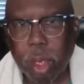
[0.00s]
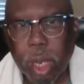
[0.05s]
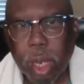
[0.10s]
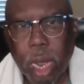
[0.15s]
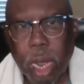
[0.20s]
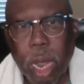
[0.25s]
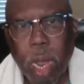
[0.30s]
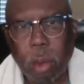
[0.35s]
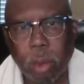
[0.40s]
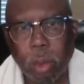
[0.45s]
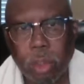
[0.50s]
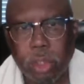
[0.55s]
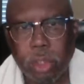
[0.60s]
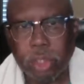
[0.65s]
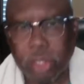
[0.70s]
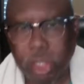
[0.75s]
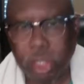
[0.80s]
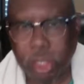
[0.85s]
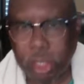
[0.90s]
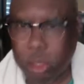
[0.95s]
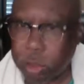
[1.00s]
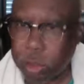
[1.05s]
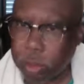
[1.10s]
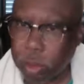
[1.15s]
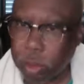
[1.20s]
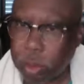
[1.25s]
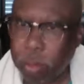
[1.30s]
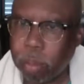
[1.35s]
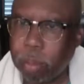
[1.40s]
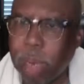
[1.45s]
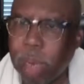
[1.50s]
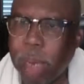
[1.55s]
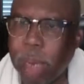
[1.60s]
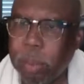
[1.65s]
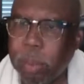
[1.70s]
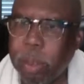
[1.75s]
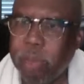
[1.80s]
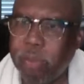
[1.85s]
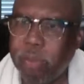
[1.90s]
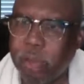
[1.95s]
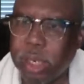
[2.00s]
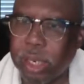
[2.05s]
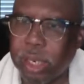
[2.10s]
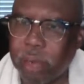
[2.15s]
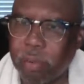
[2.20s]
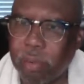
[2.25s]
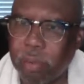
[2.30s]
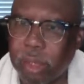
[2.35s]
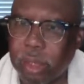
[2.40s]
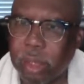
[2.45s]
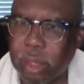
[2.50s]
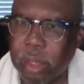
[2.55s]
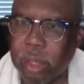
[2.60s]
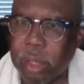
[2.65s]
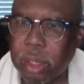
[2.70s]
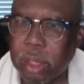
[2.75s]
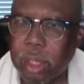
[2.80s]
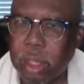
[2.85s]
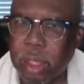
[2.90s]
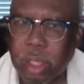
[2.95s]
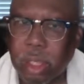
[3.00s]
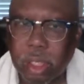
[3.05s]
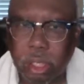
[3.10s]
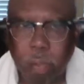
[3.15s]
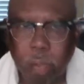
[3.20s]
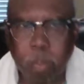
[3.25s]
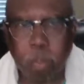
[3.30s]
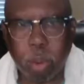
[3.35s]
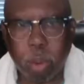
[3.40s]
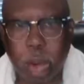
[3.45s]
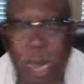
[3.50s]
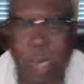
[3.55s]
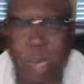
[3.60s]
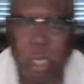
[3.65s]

our sins might be forgiven to bring